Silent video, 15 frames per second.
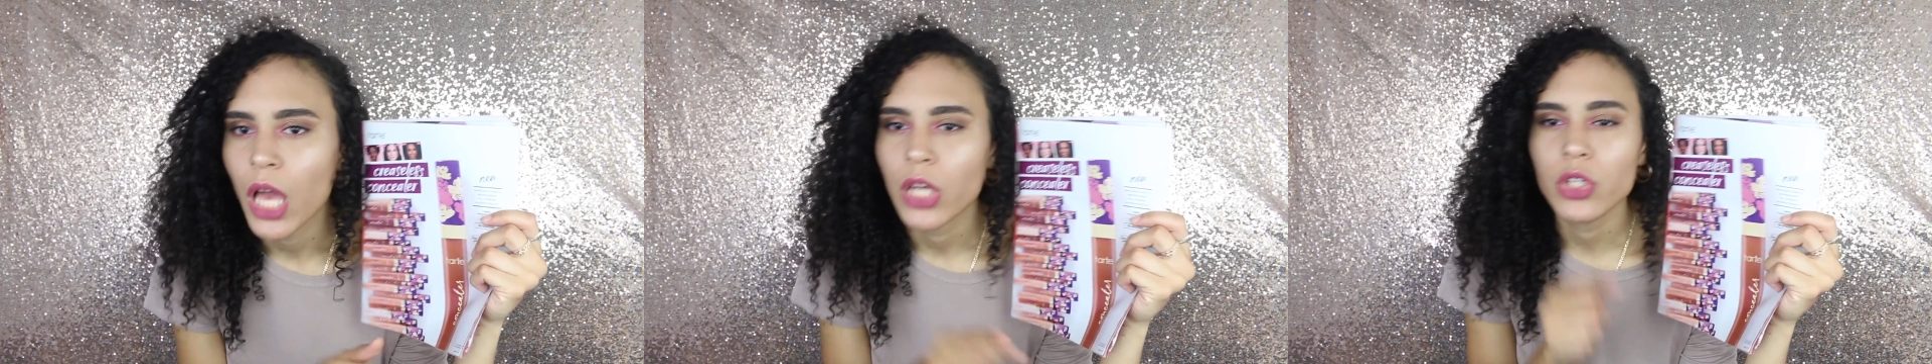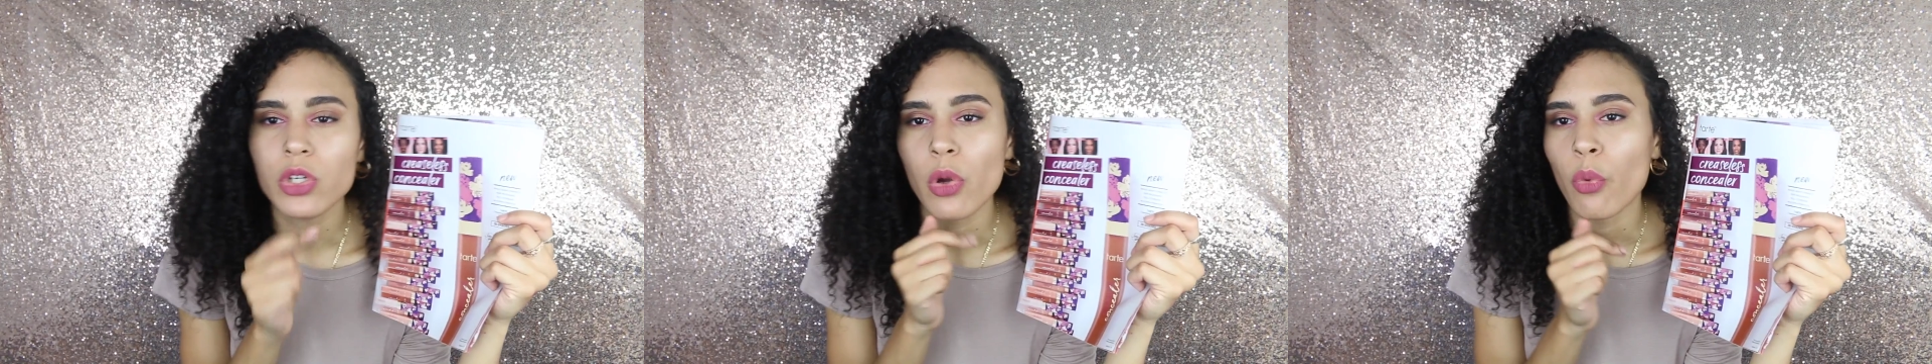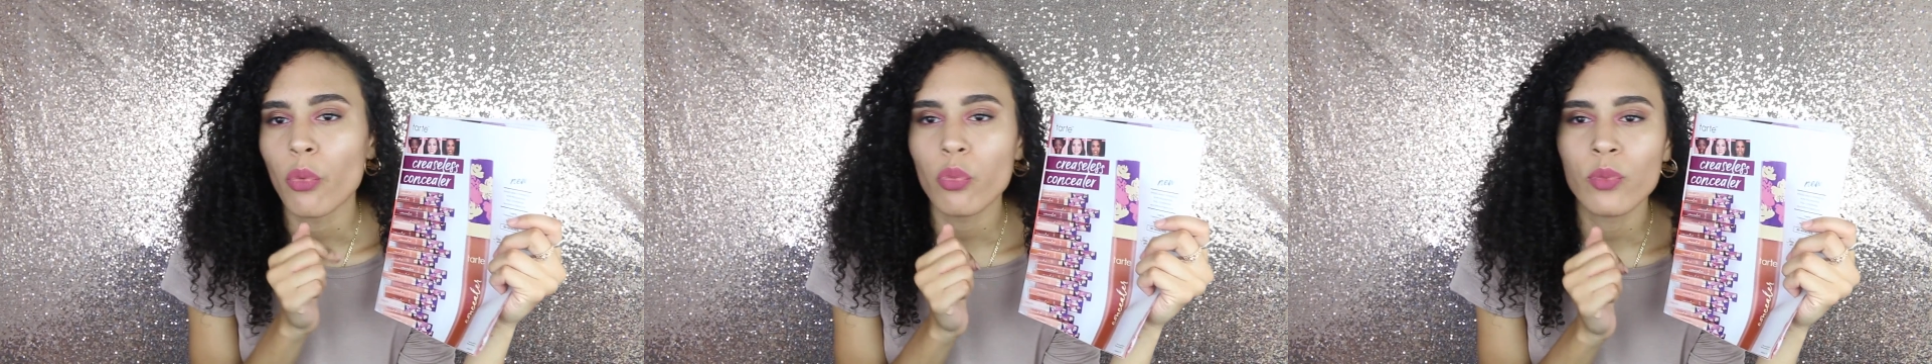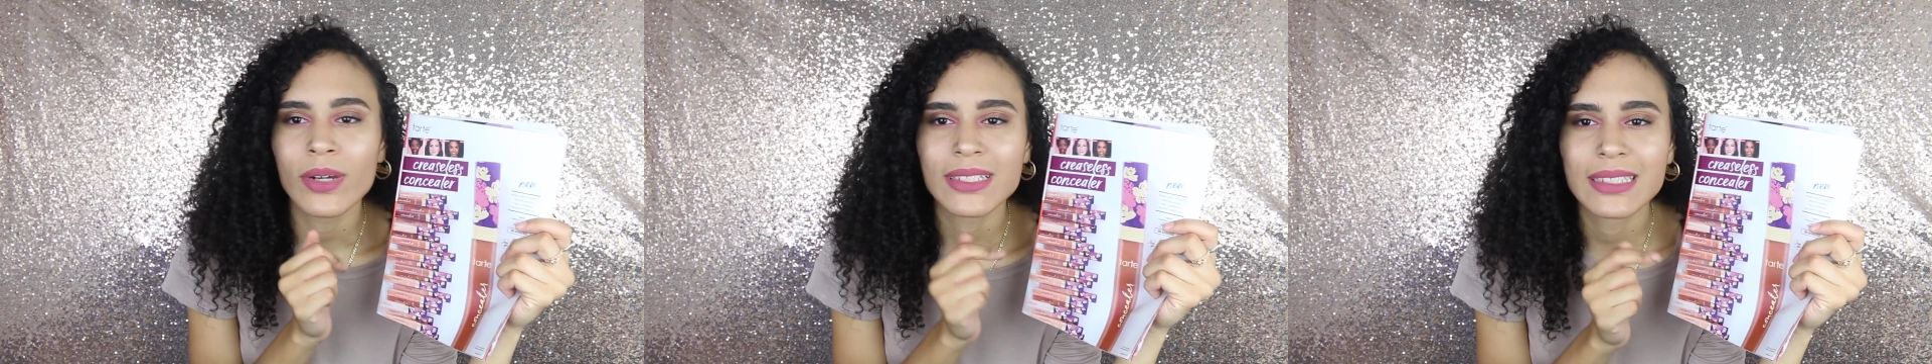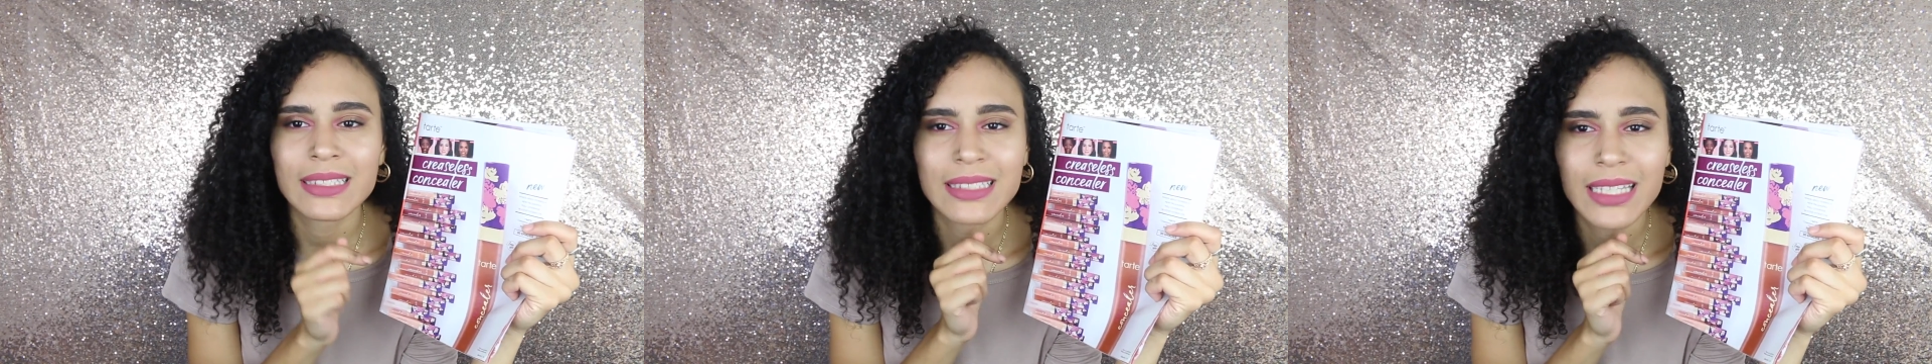No one
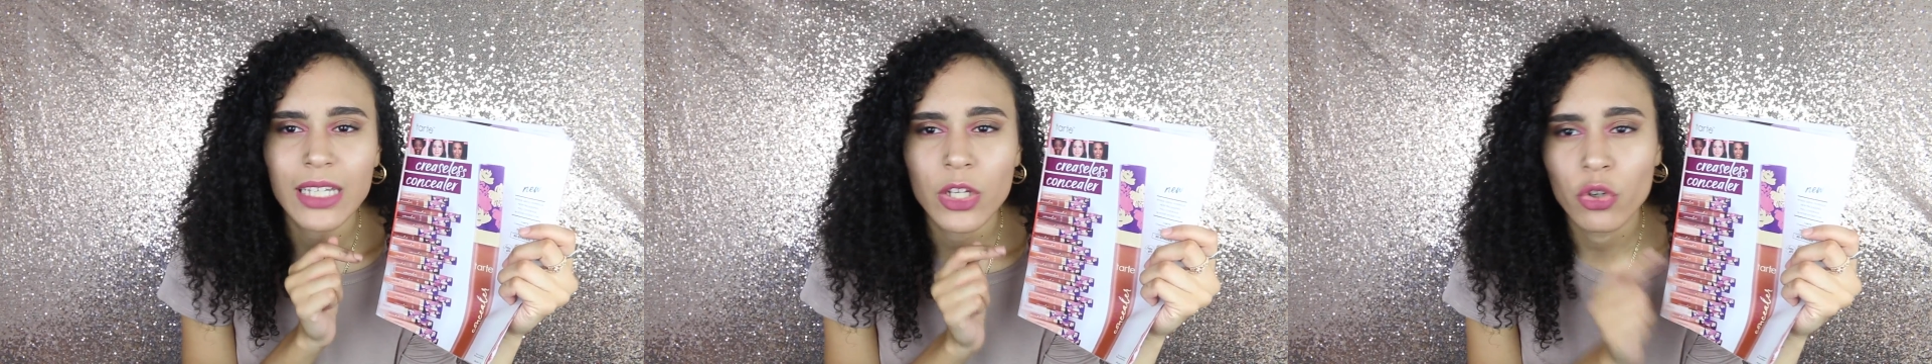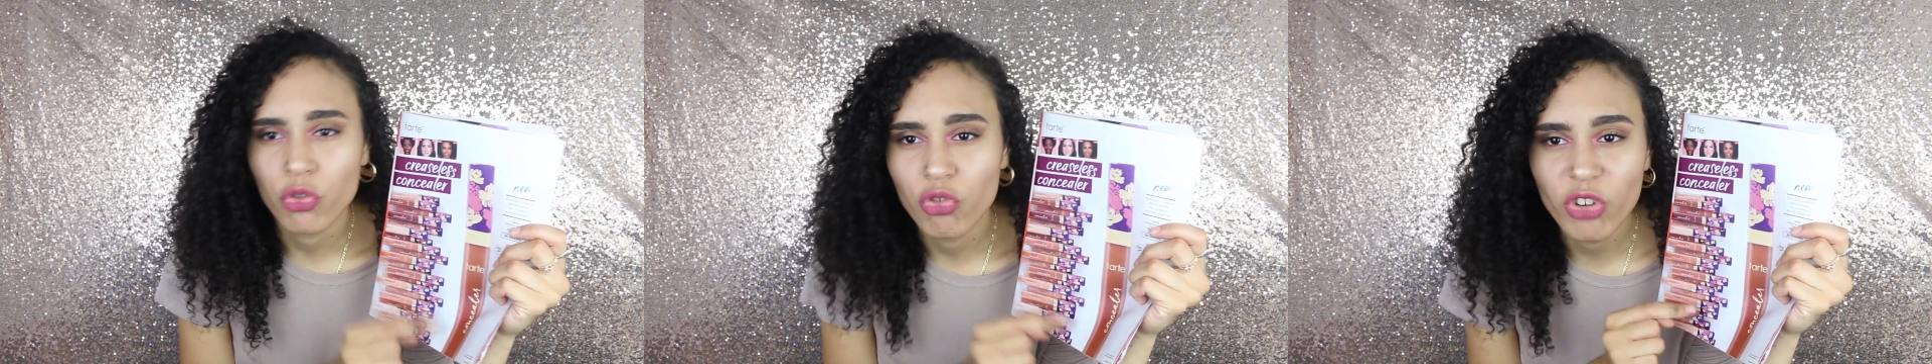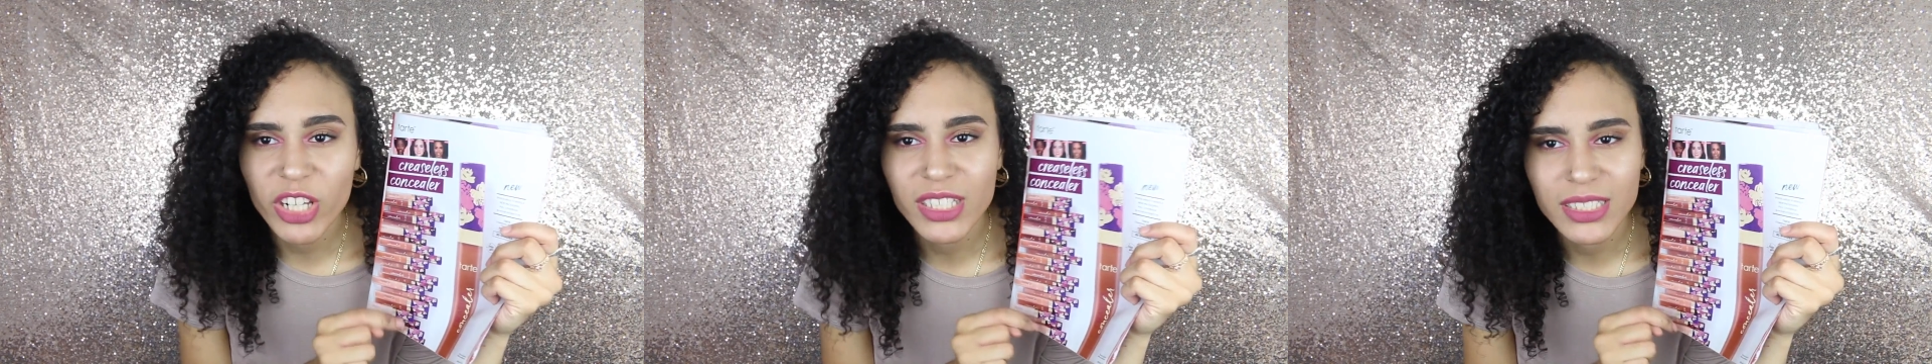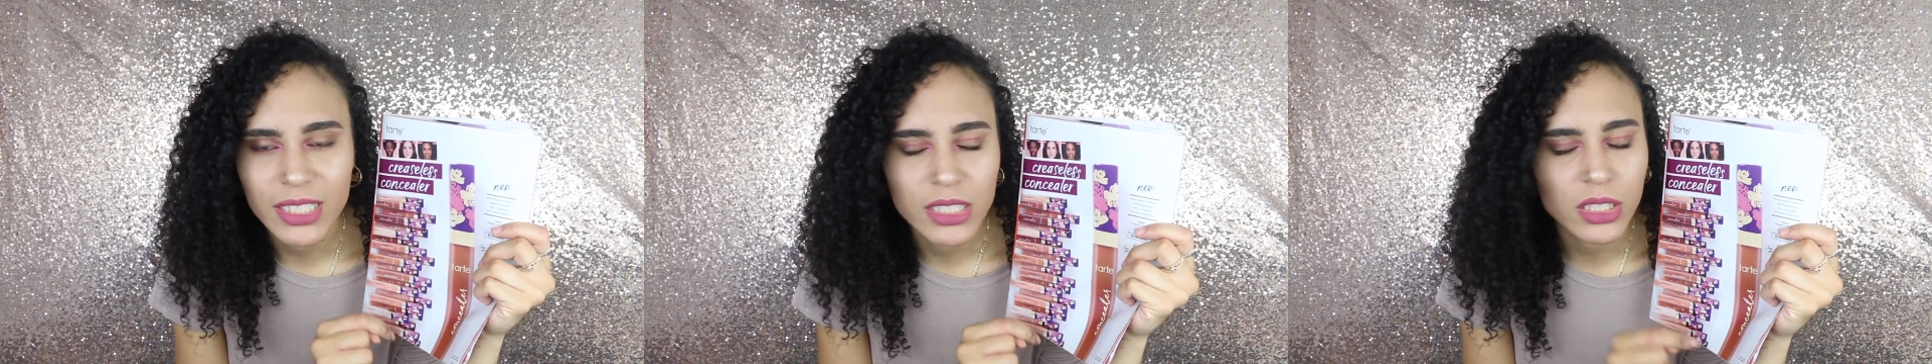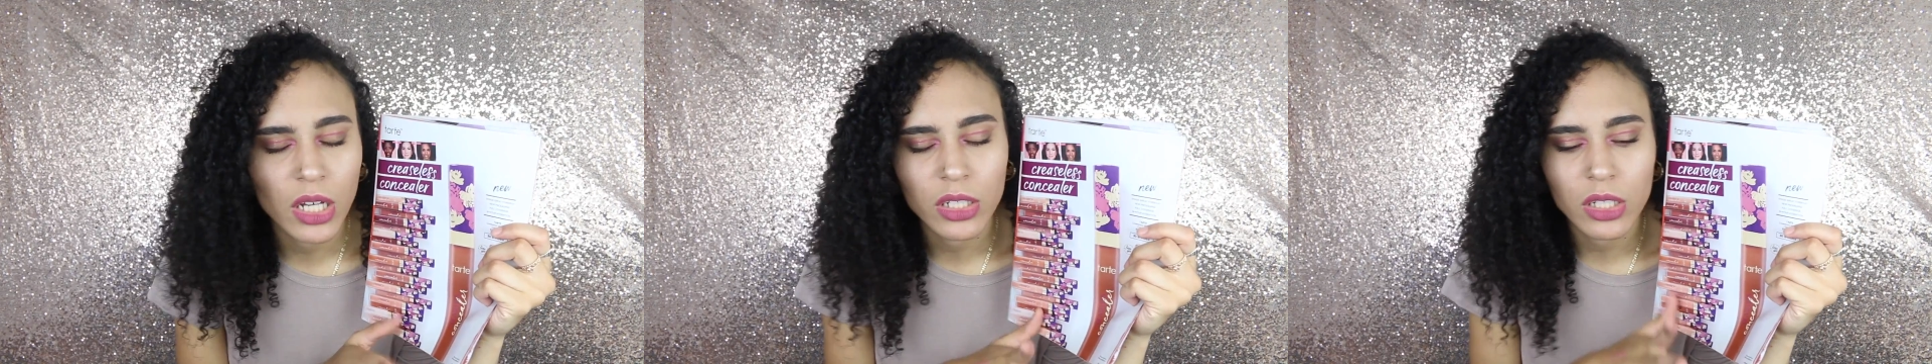wants to see
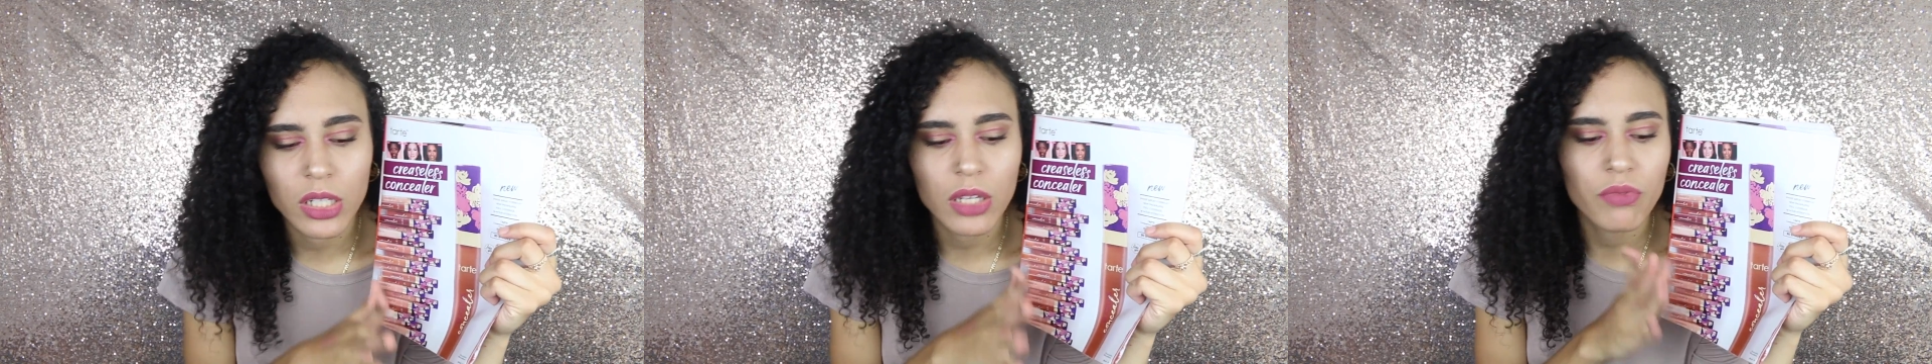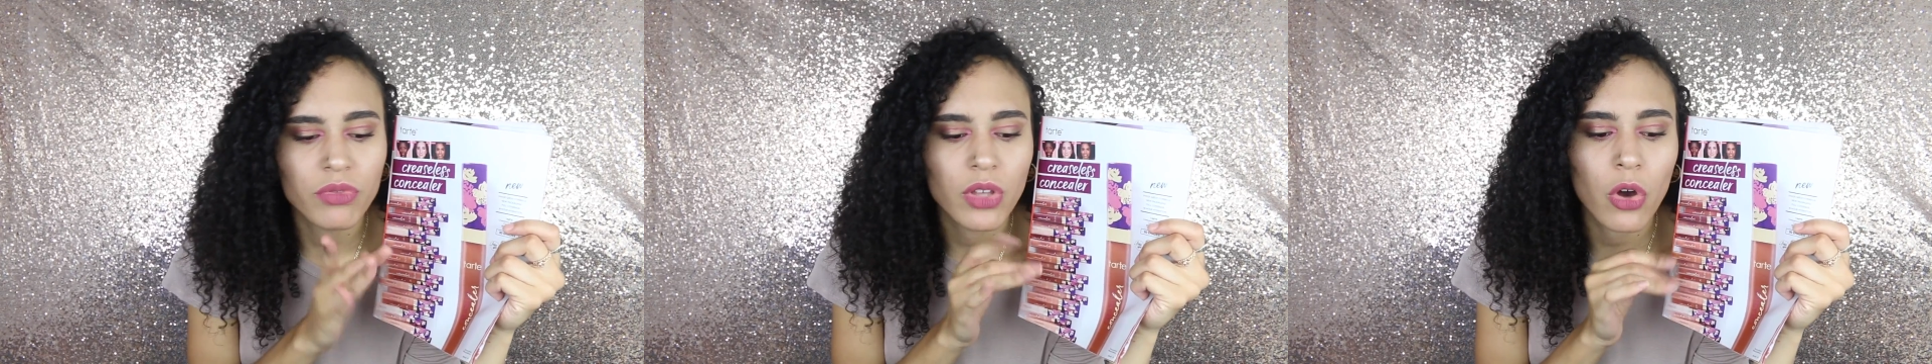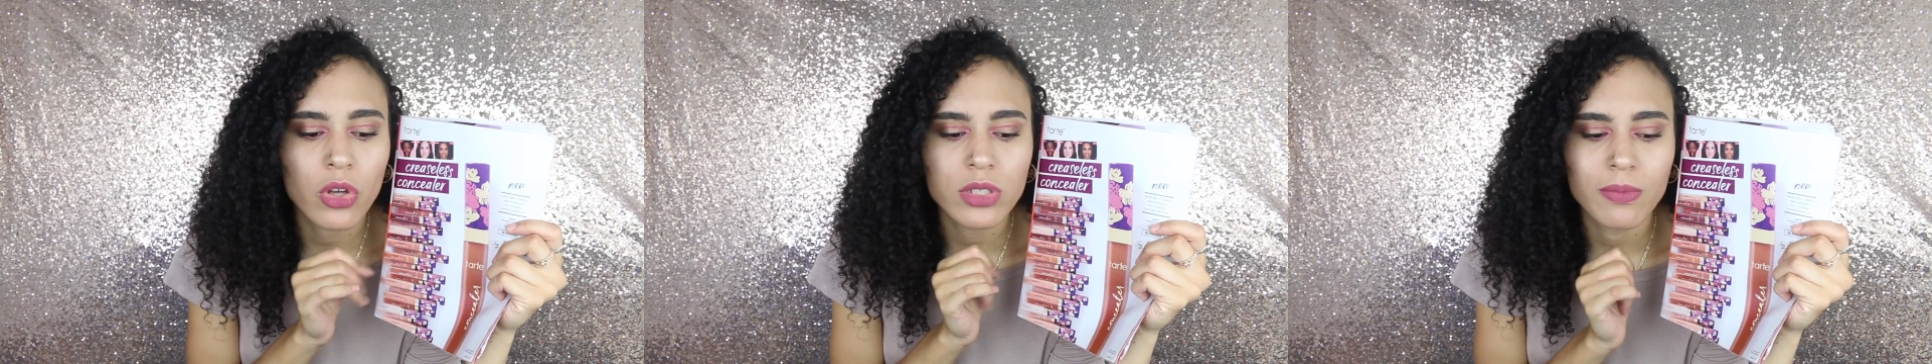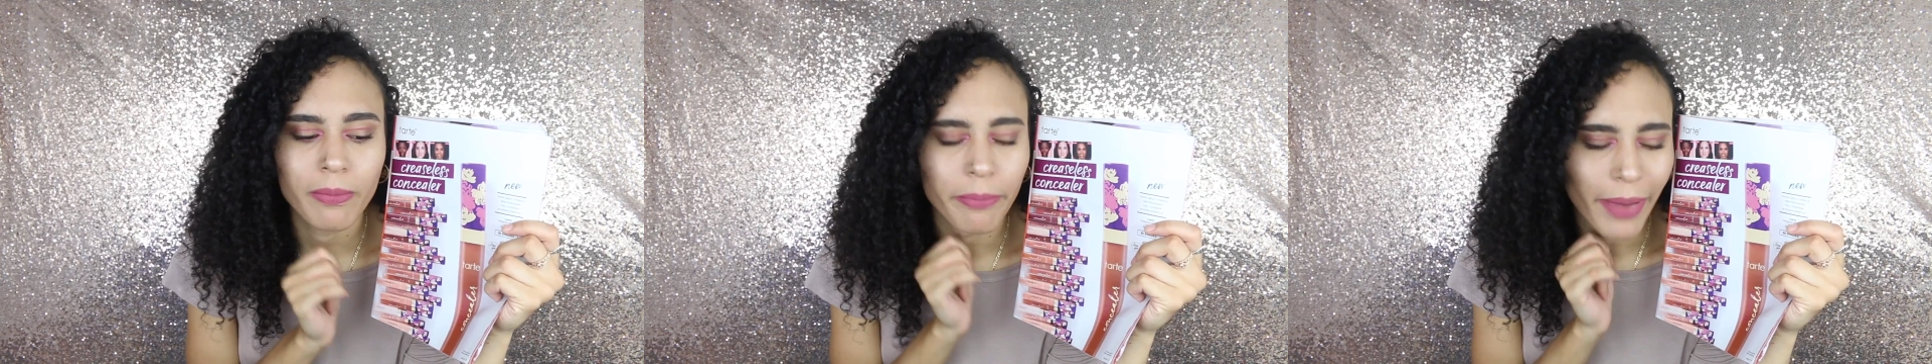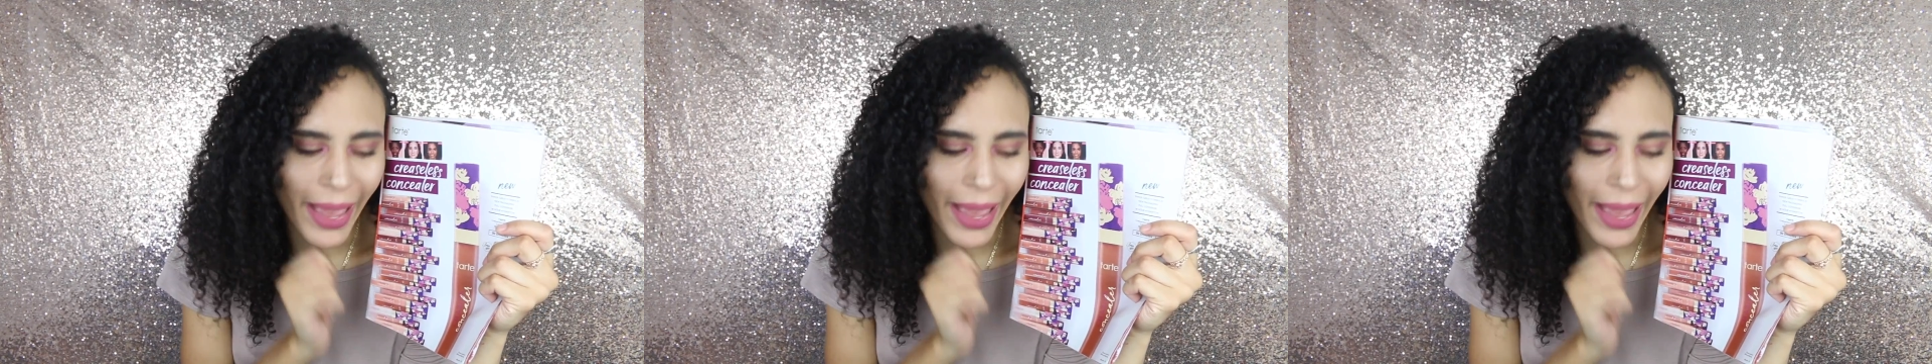creases underneath those